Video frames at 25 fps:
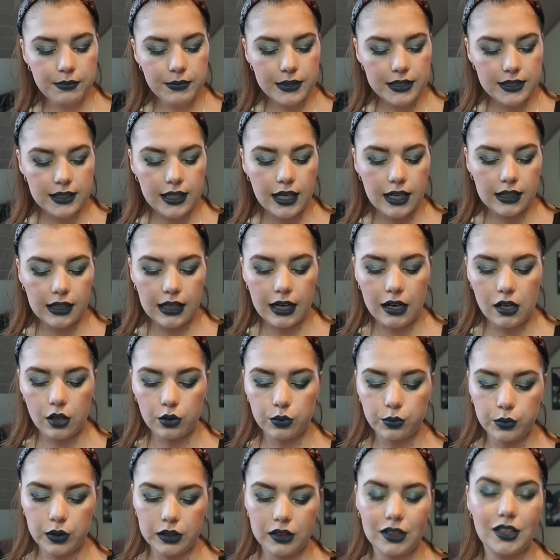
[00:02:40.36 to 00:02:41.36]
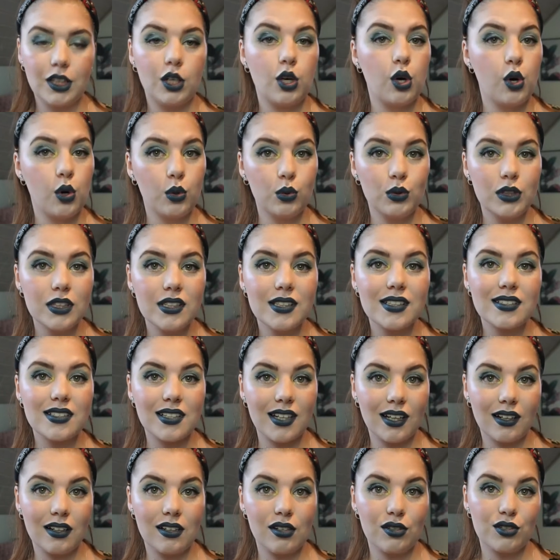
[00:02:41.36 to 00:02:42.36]
Let me start out with the only
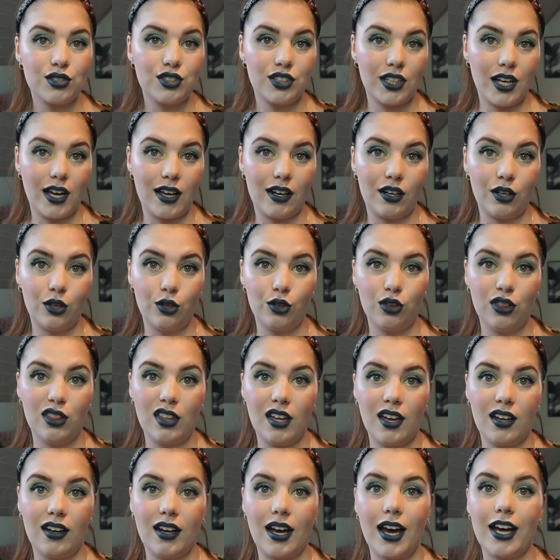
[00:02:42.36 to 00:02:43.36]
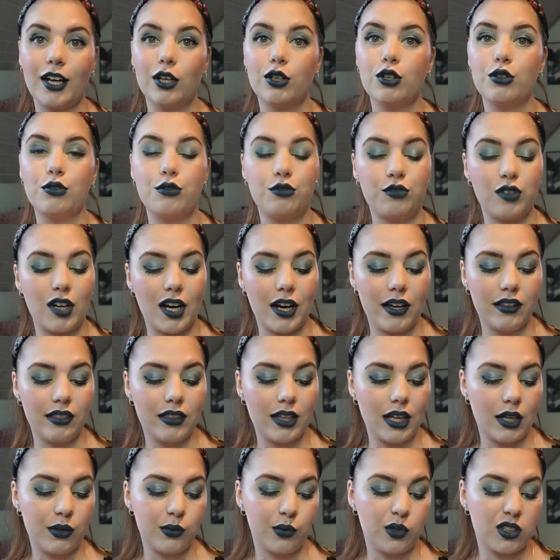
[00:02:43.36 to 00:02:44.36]
single shadow that I could find
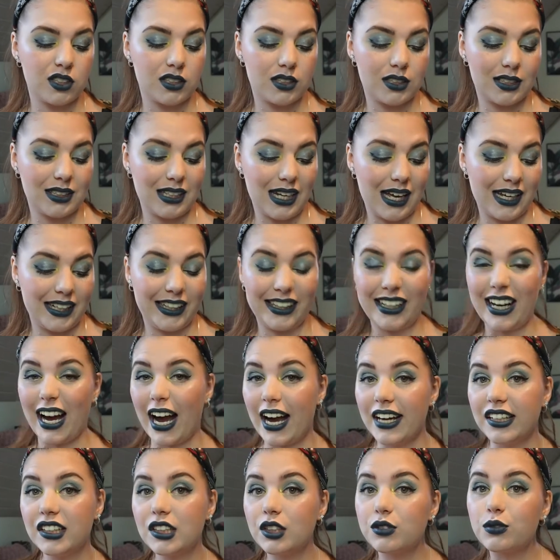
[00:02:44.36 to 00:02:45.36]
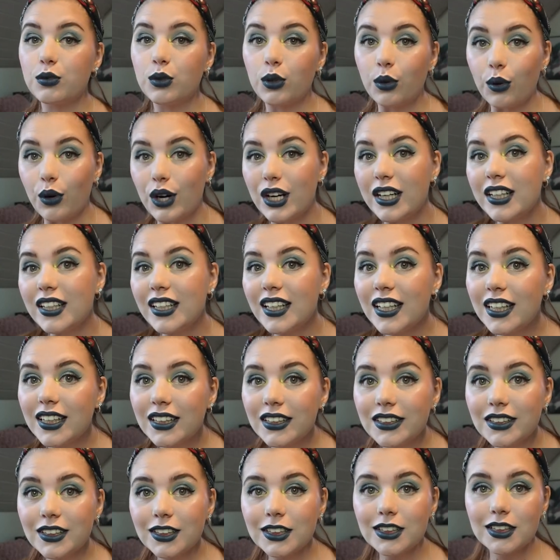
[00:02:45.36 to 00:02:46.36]
that was like kind of
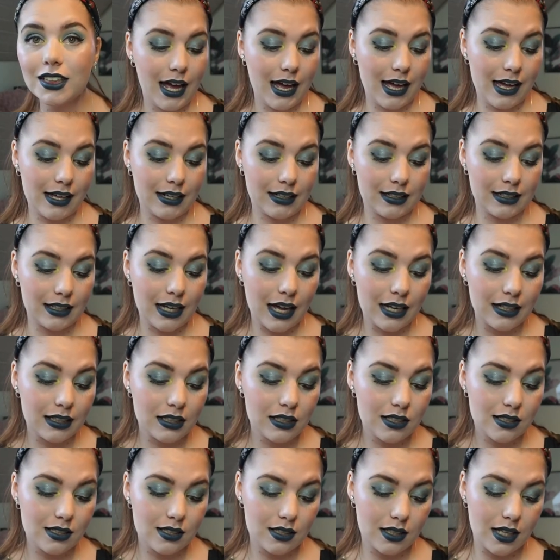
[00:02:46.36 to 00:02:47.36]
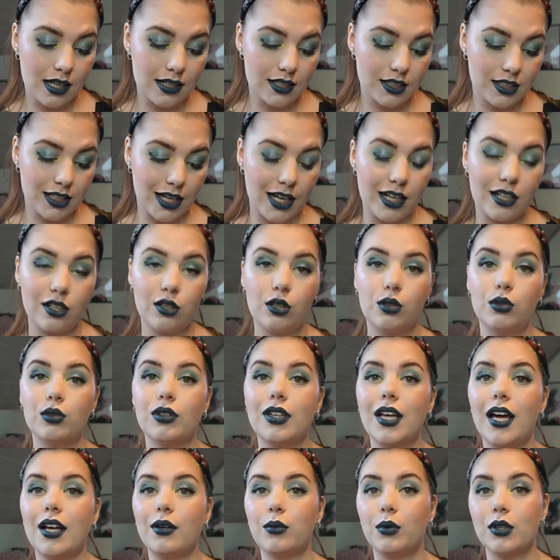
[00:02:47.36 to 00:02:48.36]
grayish and that is a shadow
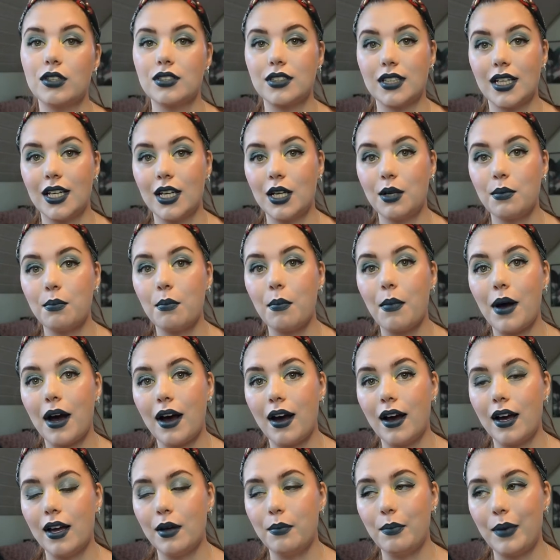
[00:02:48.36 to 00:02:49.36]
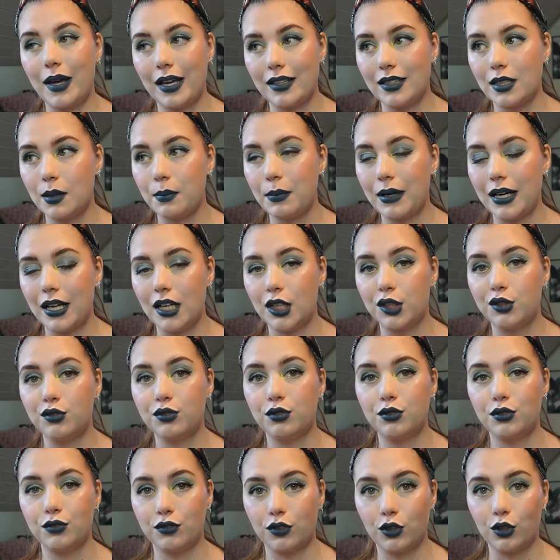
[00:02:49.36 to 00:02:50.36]
that was in my Panda palette
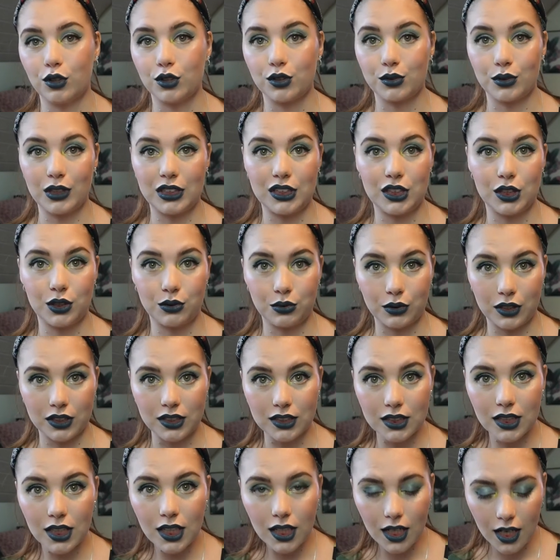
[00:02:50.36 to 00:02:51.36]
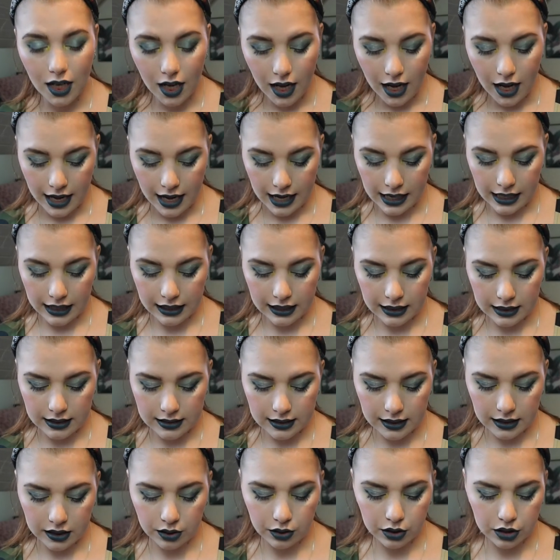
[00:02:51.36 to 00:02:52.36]
for 2020. It
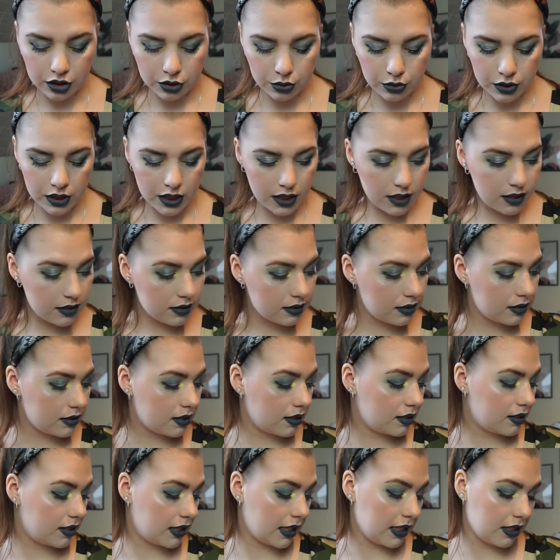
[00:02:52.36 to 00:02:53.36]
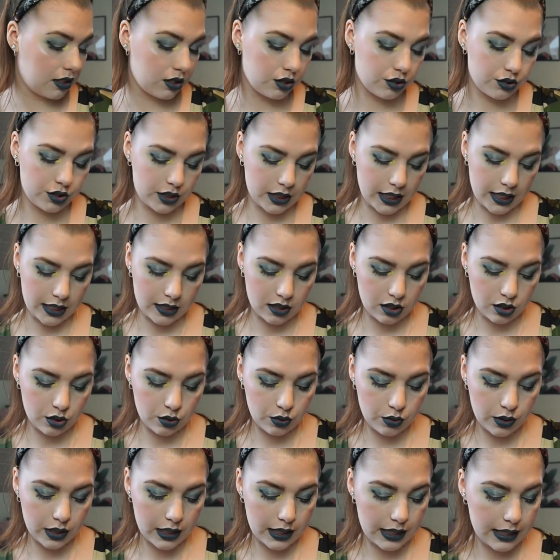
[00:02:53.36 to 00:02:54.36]
is a Catrice single
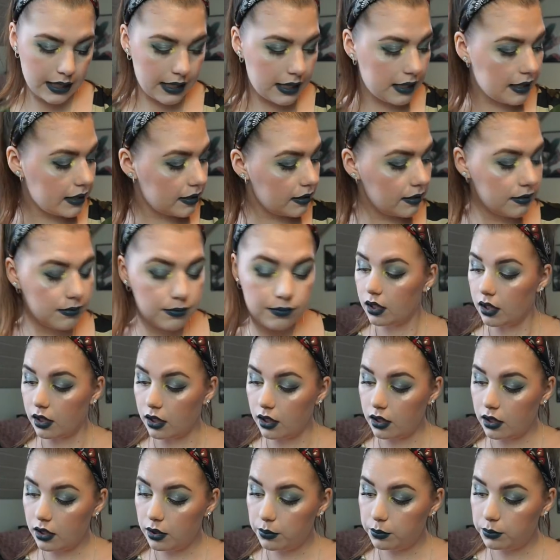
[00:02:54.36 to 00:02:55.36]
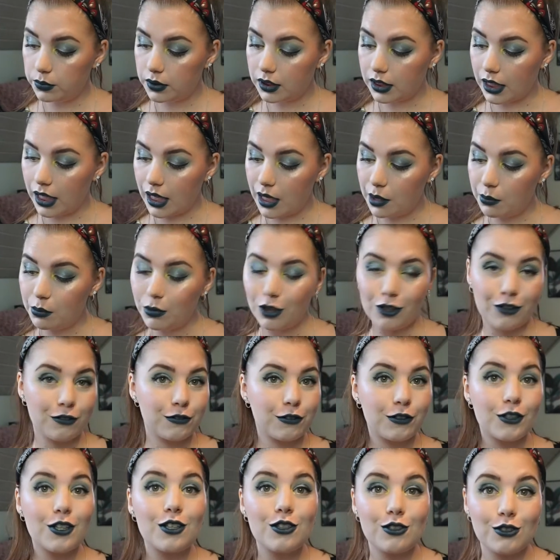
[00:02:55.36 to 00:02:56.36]
shadow in um, Game
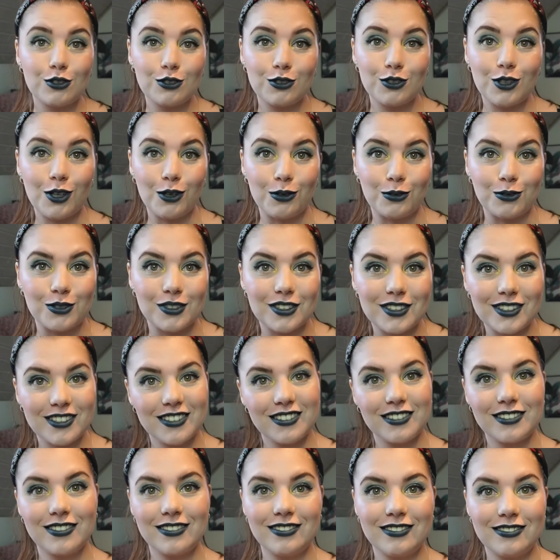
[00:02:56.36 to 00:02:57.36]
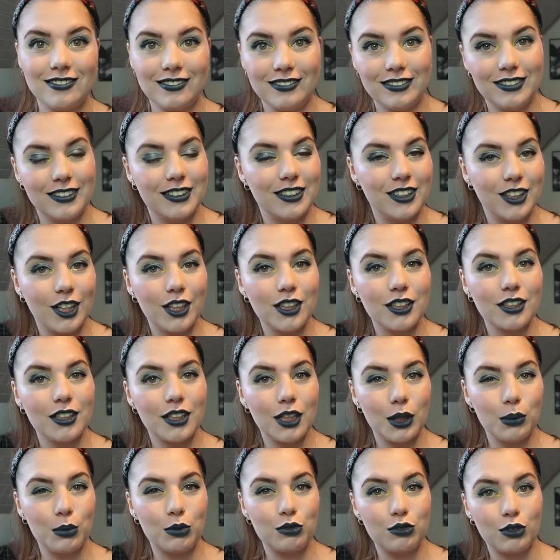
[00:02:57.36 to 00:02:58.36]
of Stones. Not
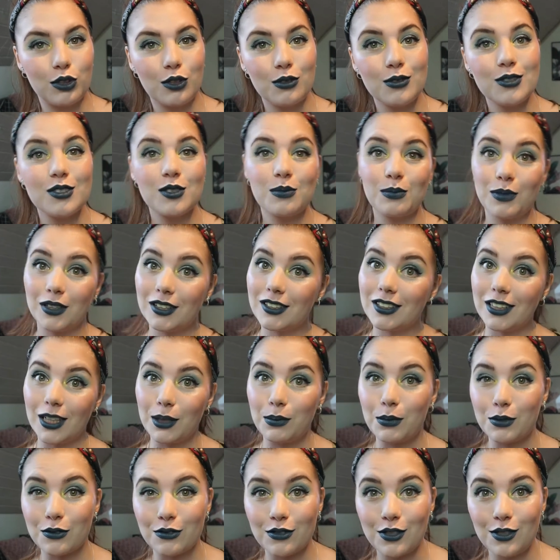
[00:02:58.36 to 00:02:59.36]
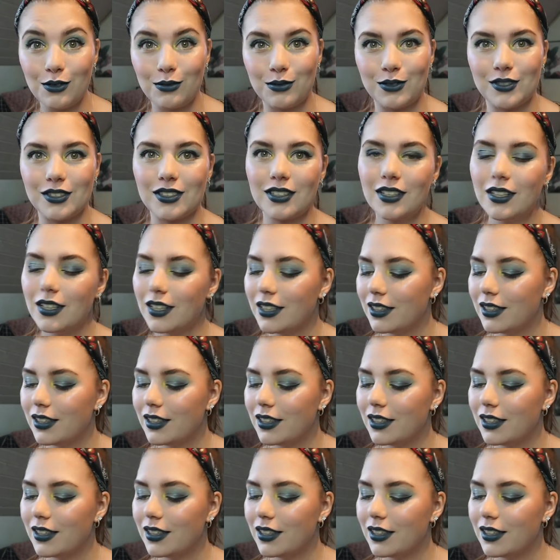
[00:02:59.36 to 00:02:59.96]
Game of Thrones, but Game of Stones.